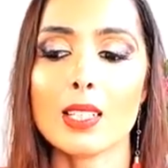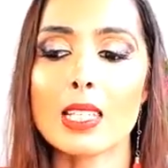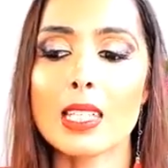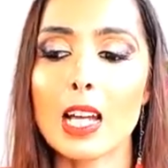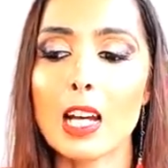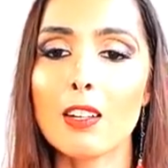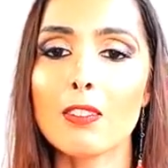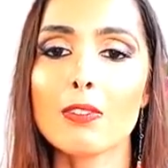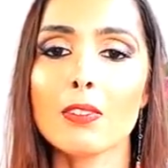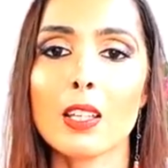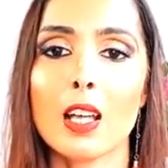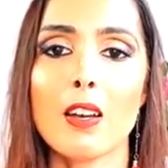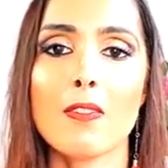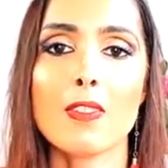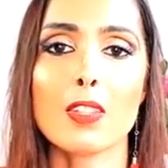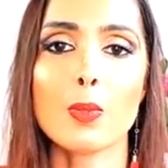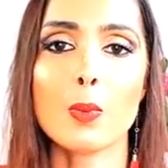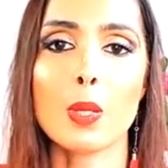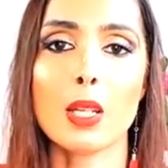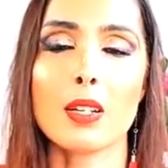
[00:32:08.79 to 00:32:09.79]

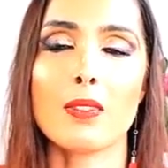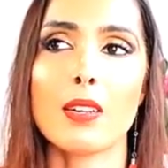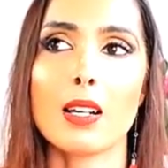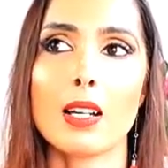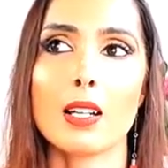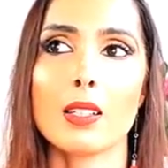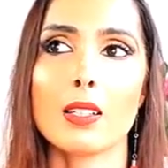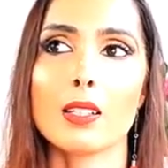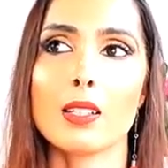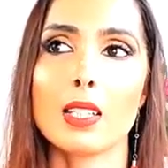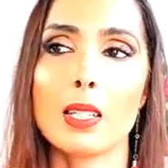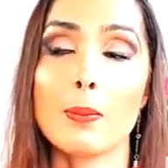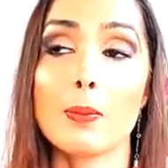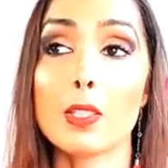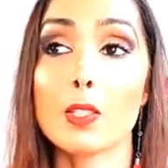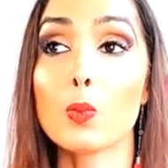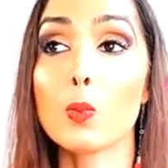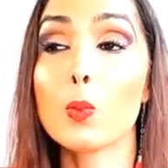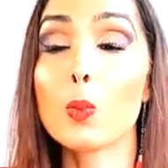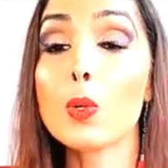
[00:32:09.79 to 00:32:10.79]
self-love is one of our
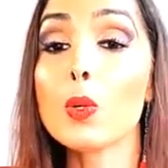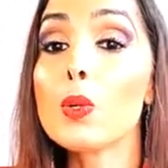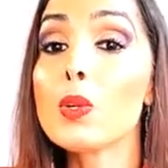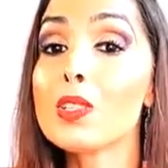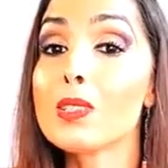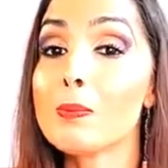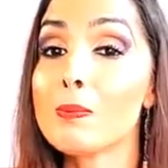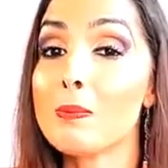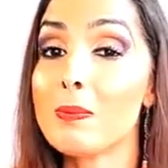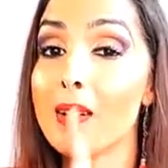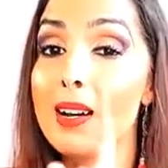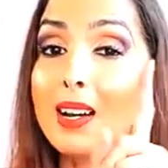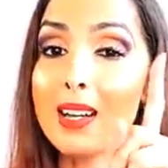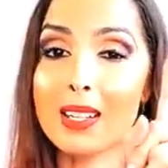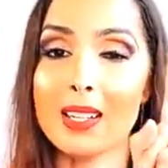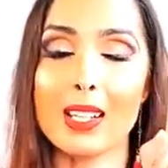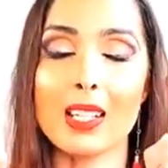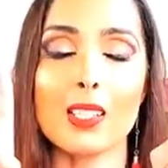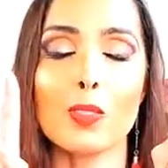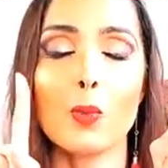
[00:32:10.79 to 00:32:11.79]
deepest wounds,
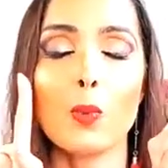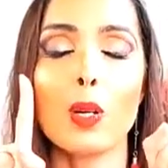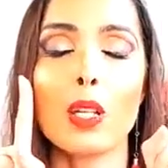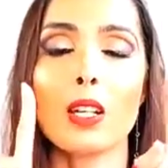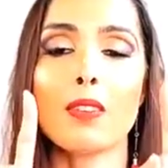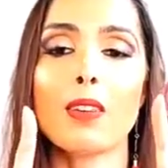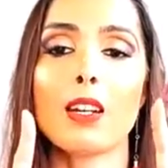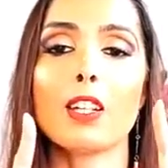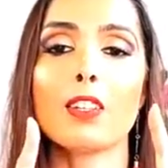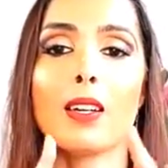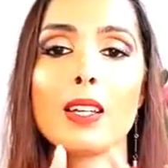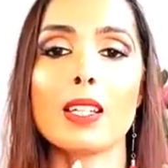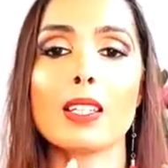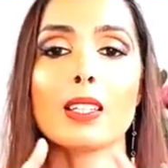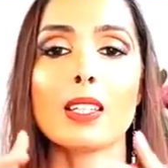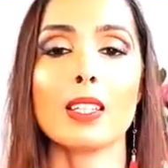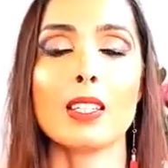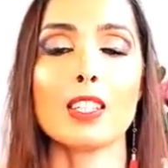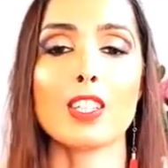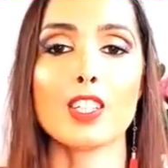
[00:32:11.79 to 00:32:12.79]
but it's one of our
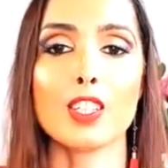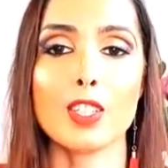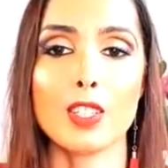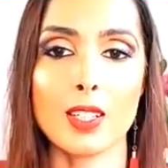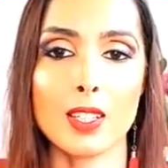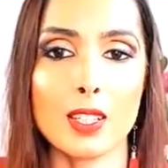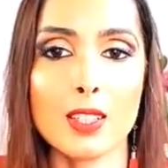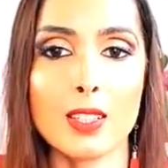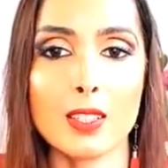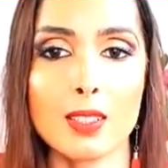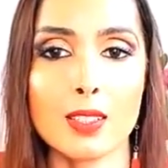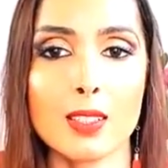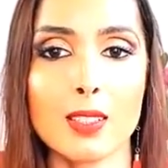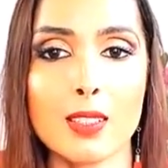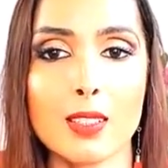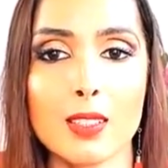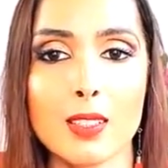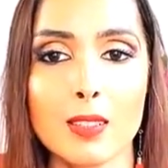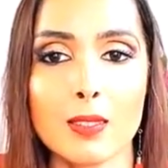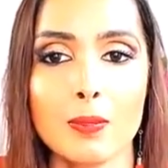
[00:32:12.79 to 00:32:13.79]
greatest
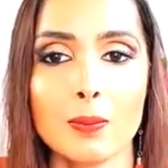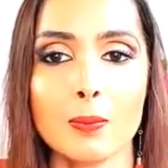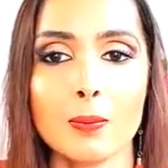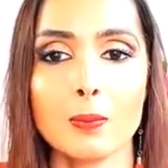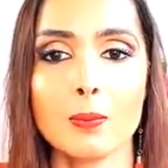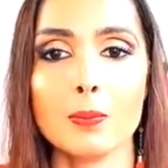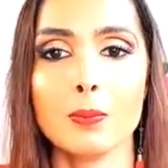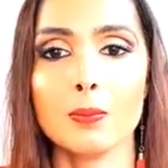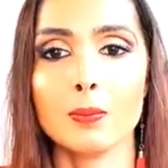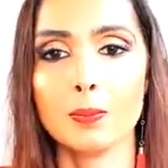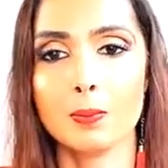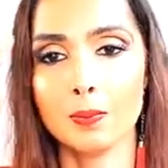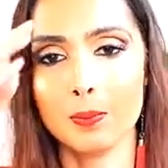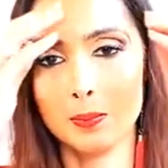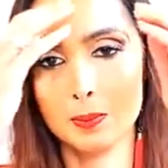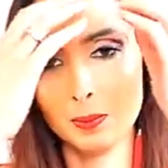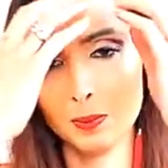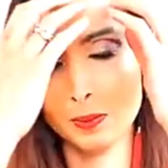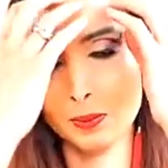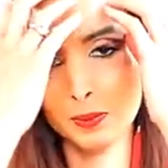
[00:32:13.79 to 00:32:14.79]
initiations.
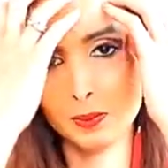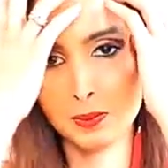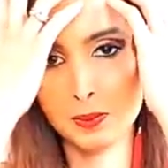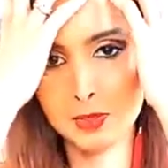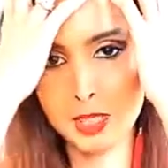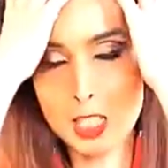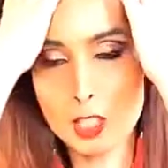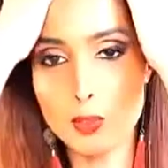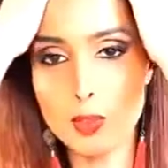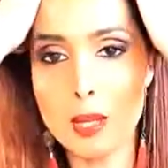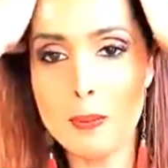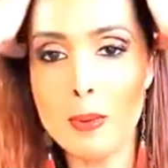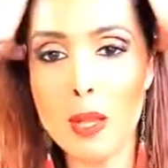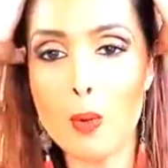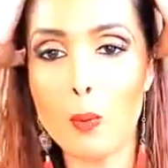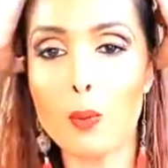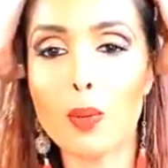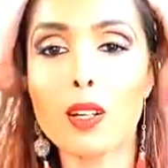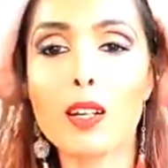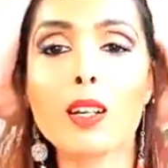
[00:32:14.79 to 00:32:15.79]
That's why
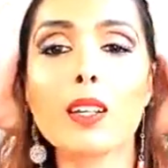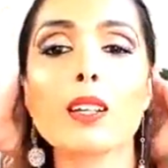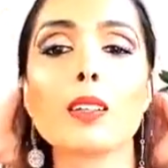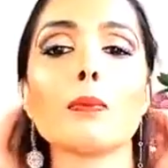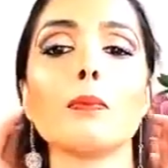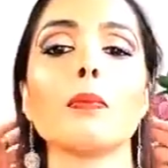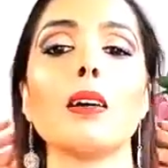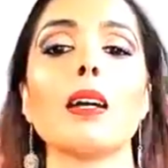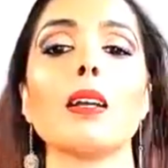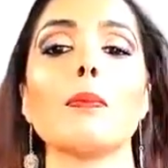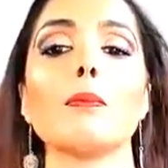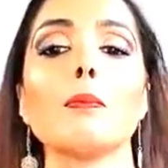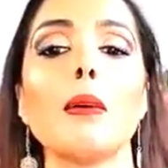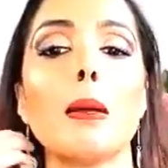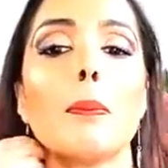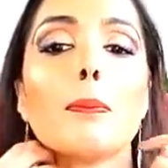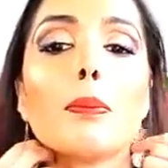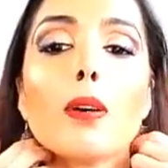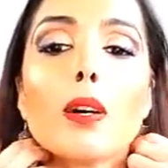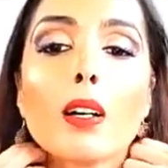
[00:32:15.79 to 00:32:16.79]
my work,
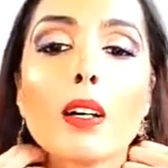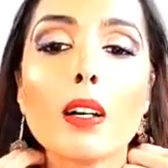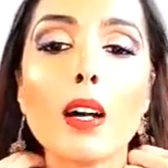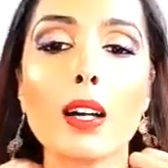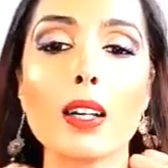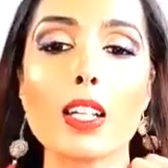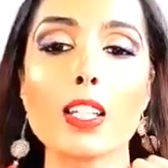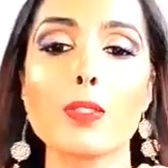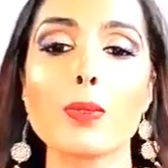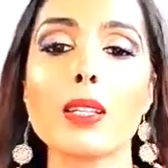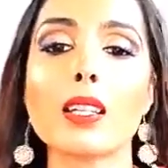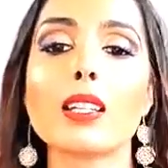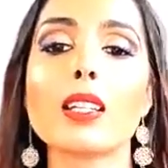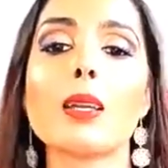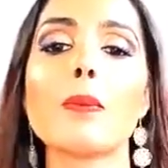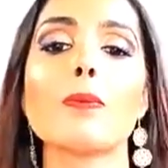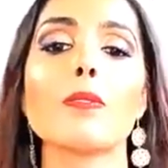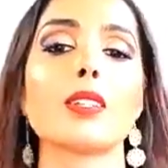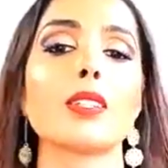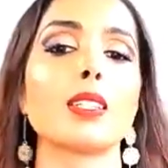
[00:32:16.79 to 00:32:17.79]
my book, Goddess
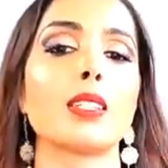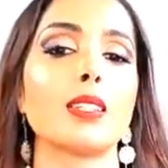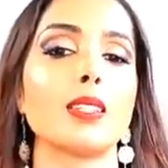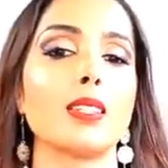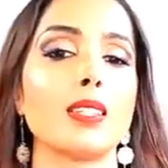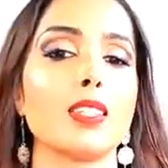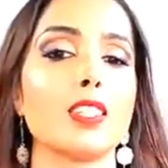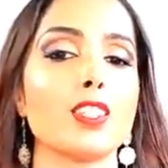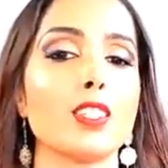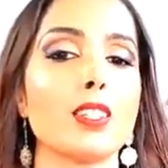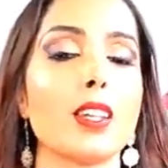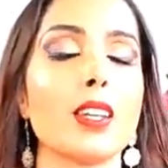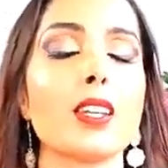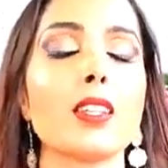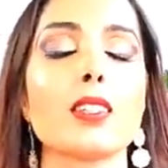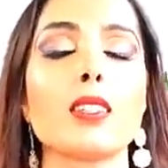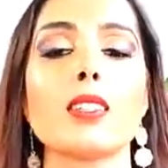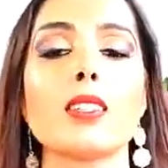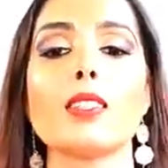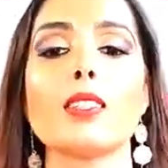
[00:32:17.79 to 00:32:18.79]
Reclaim 13
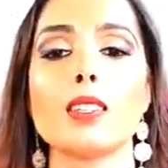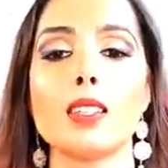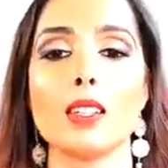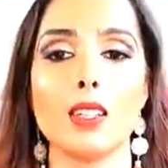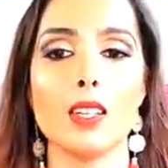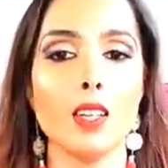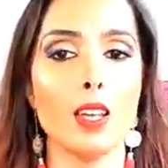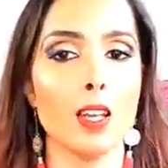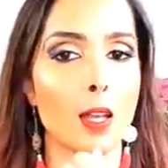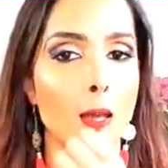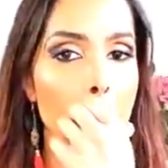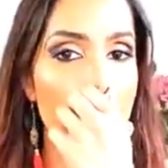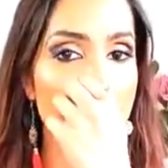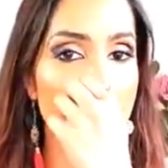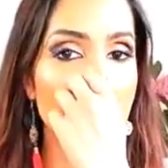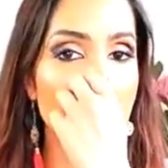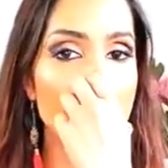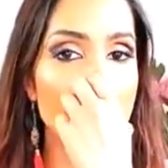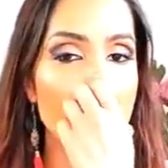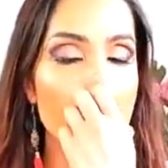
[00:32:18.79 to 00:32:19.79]
Initiations, and
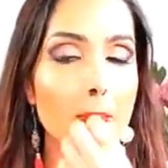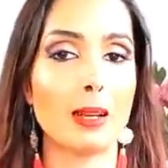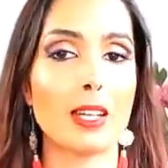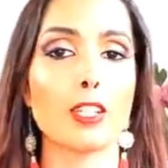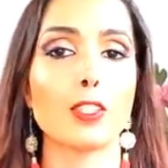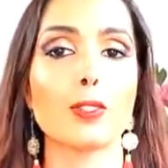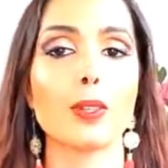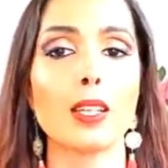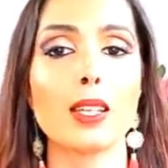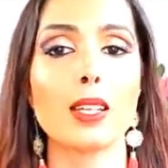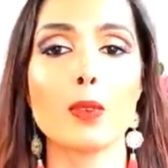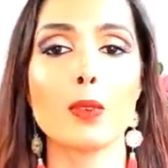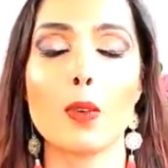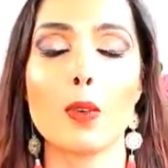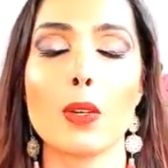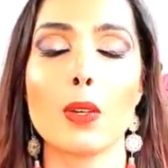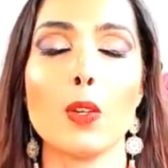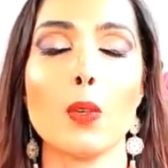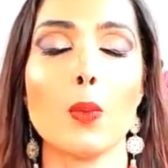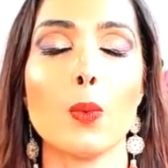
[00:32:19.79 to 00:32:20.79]
definitely my training
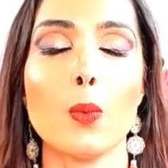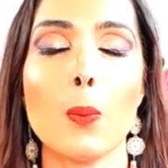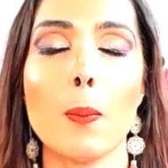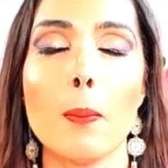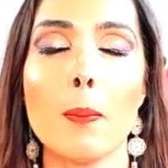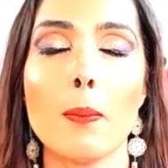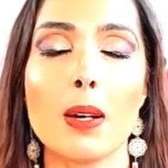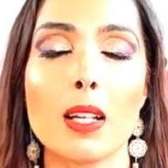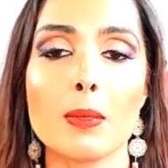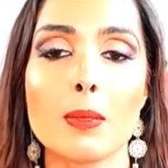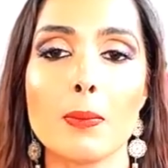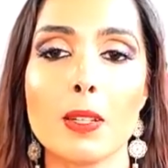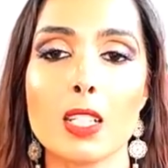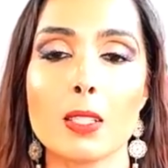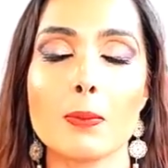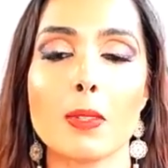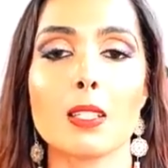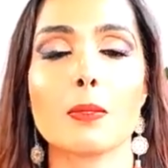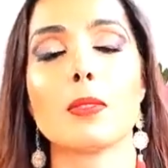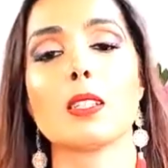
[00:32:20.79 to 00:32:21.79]
where we go much,
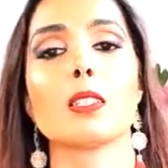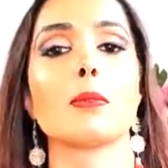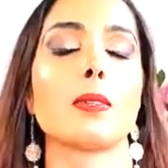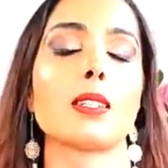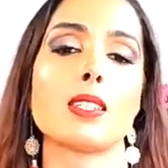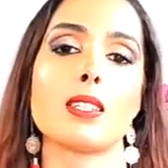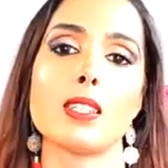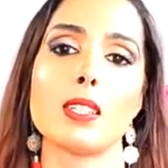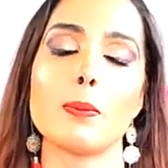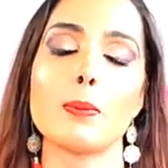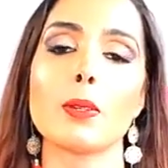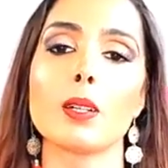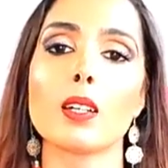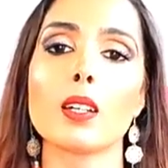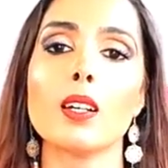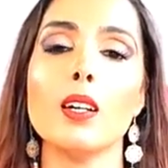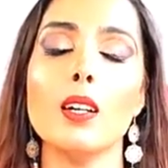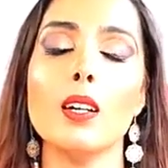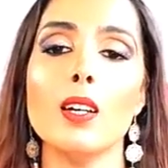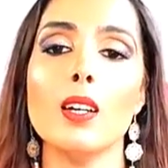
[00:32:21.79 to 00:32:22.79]
much, much, much, much
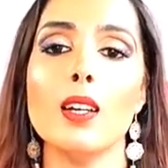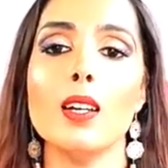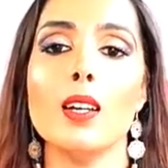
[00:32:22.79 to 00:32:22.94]
deeper.